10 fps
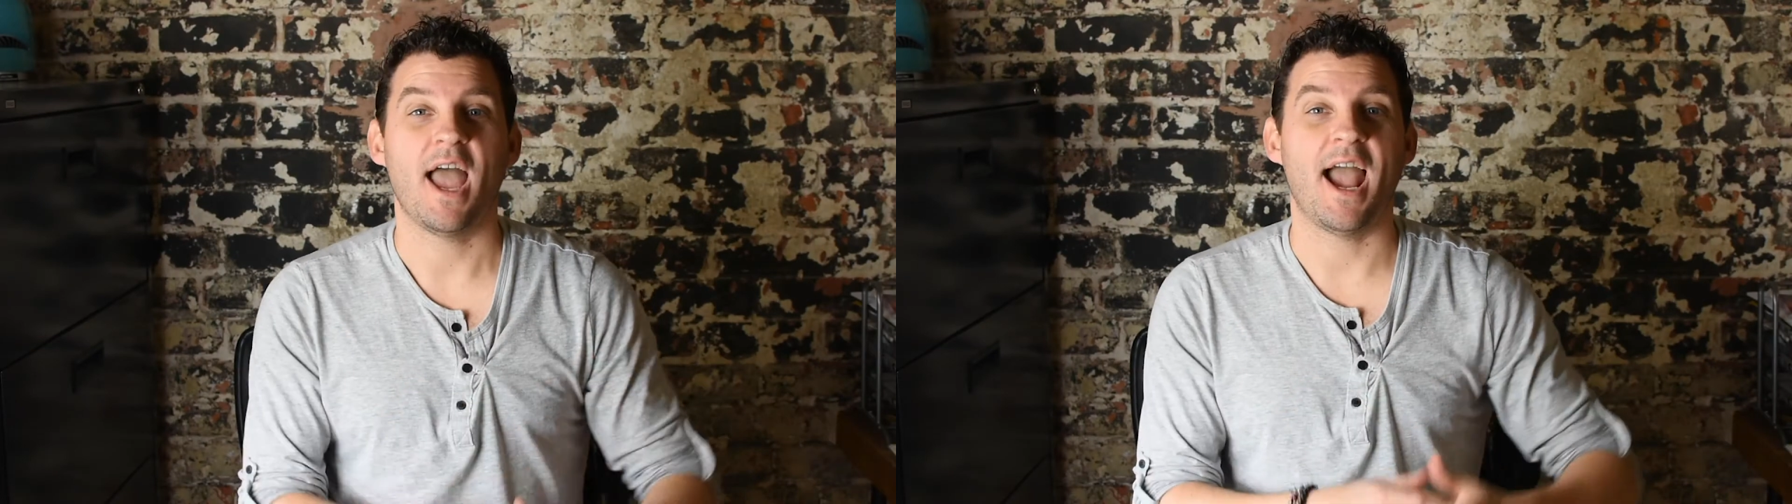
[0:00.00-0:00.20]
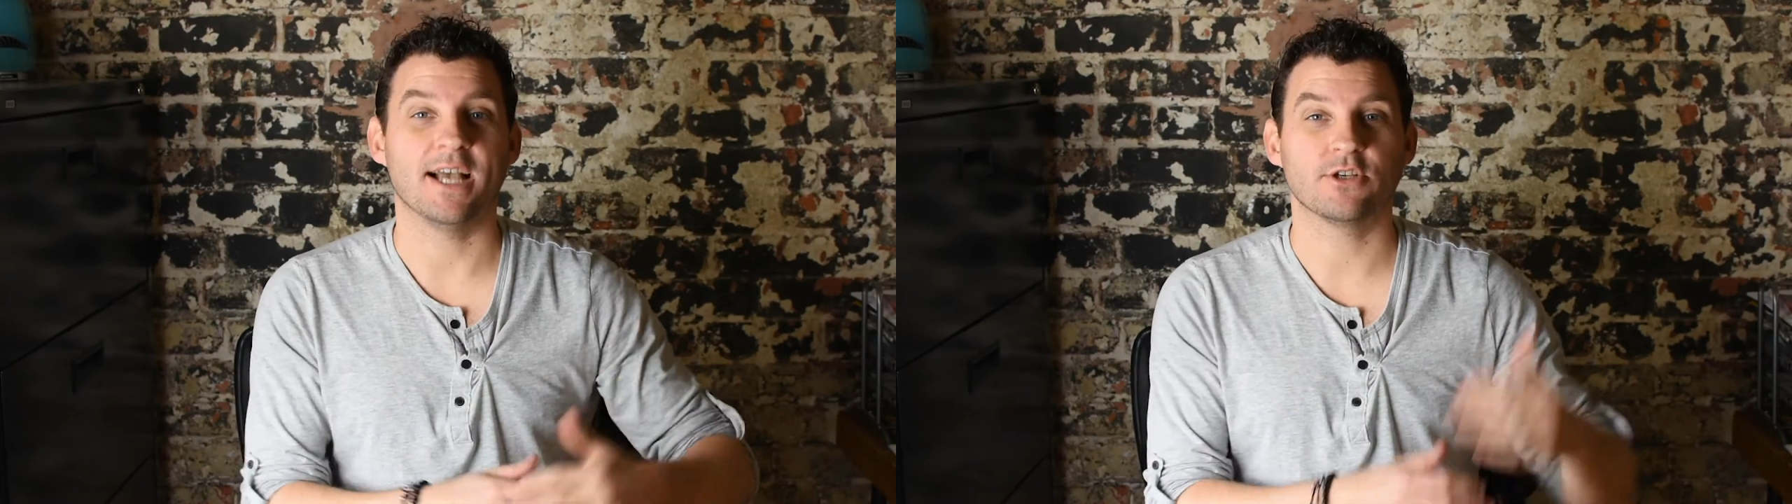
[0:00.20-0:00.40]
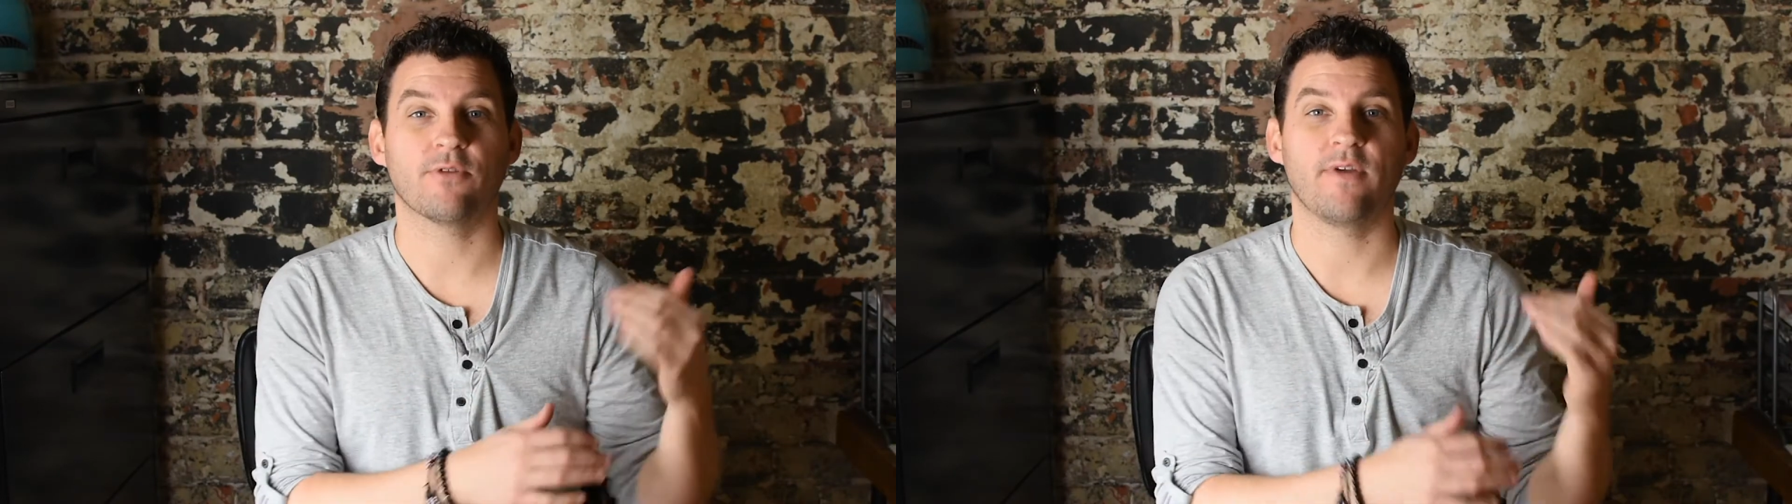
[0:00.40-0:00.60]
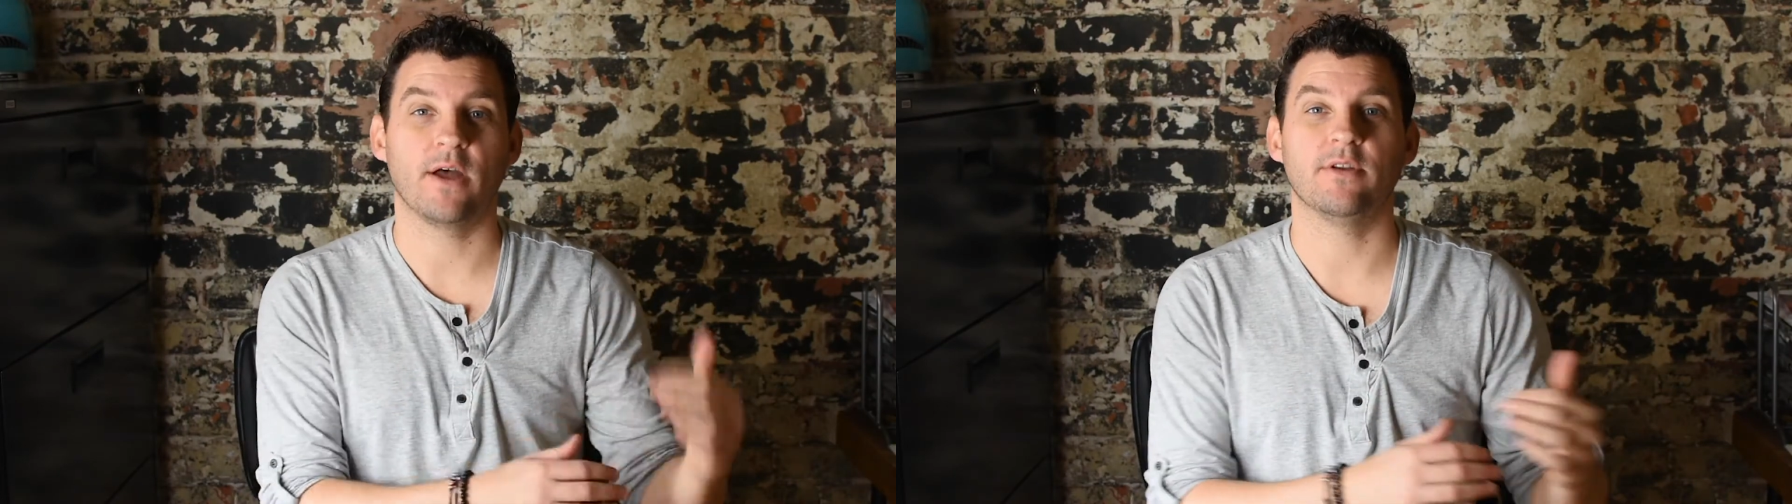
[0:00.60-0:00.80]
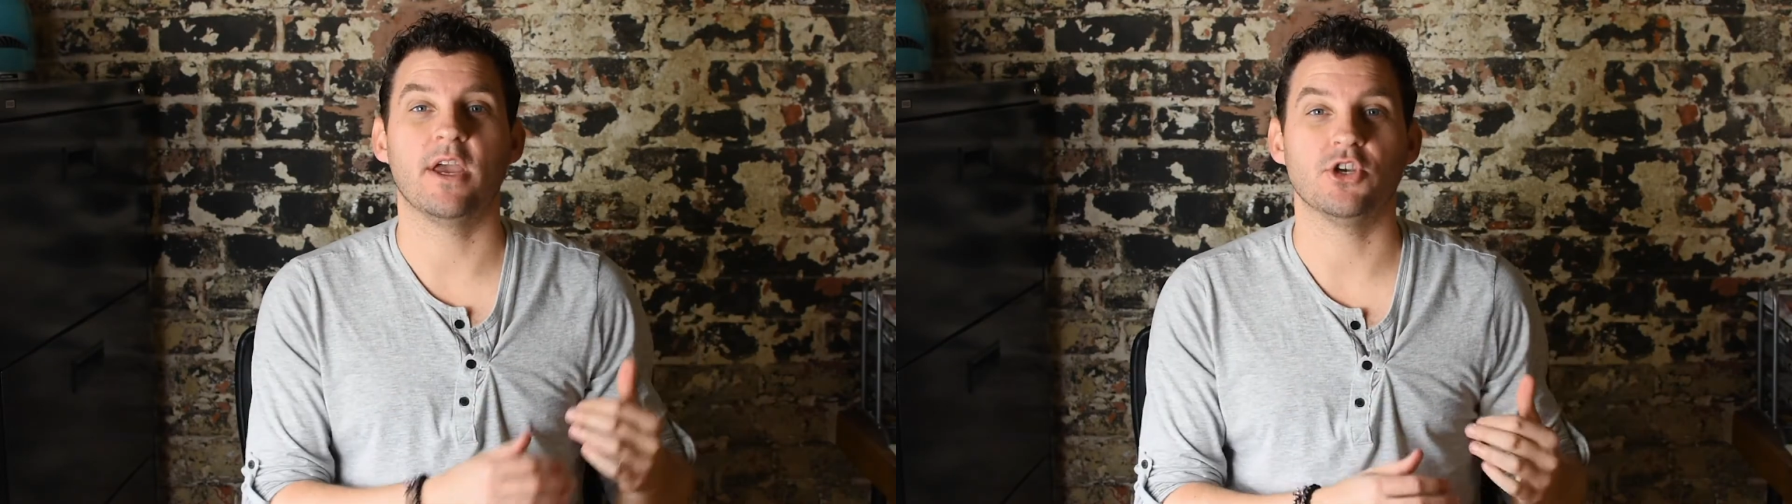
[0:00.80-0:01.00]
as our
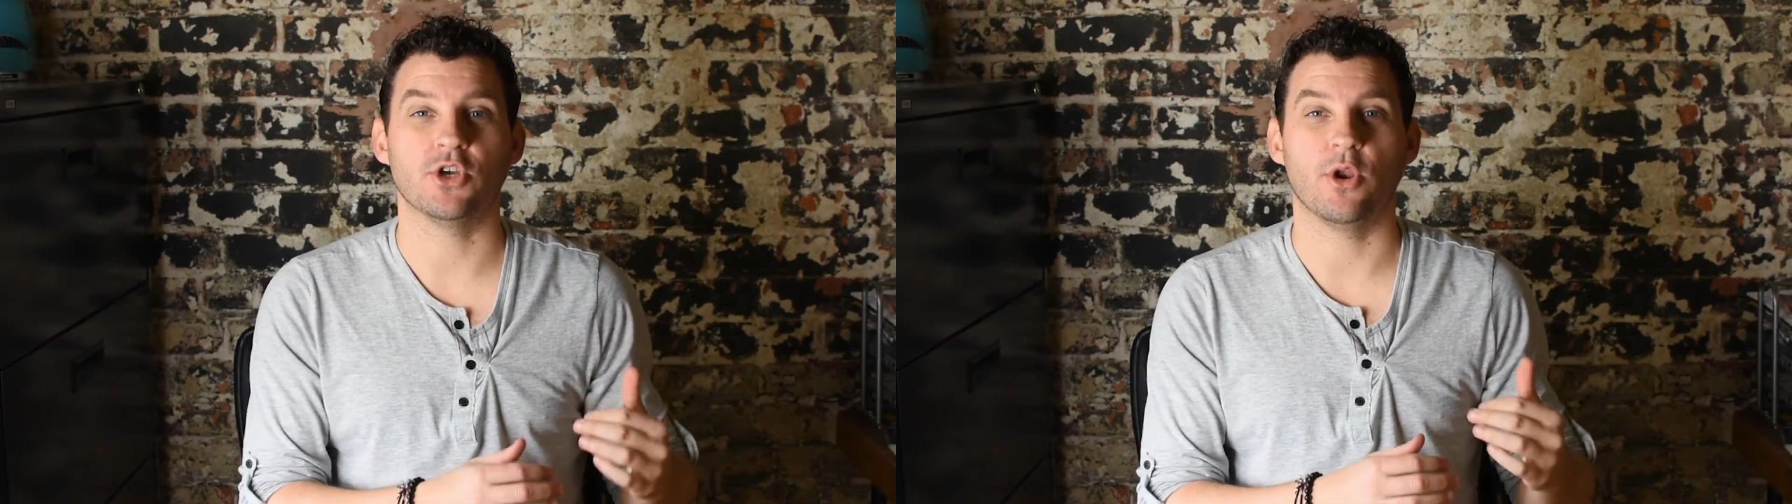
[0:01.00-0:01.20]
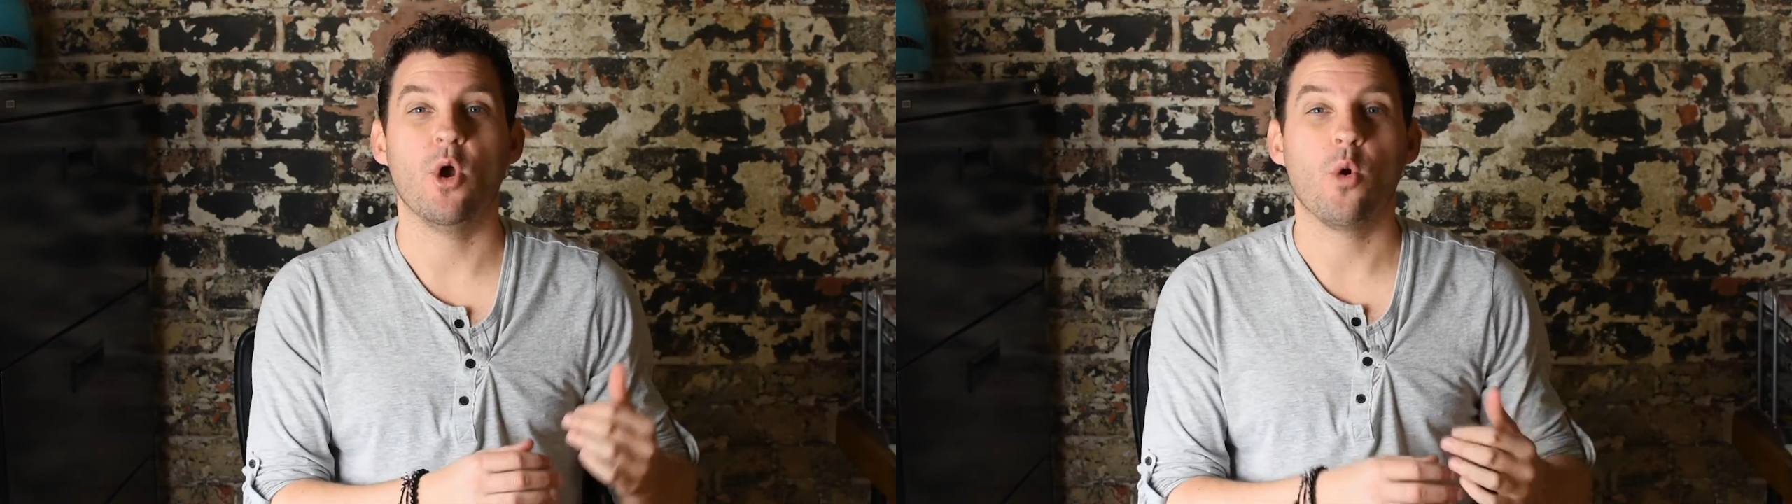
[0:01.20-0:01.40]
foundation,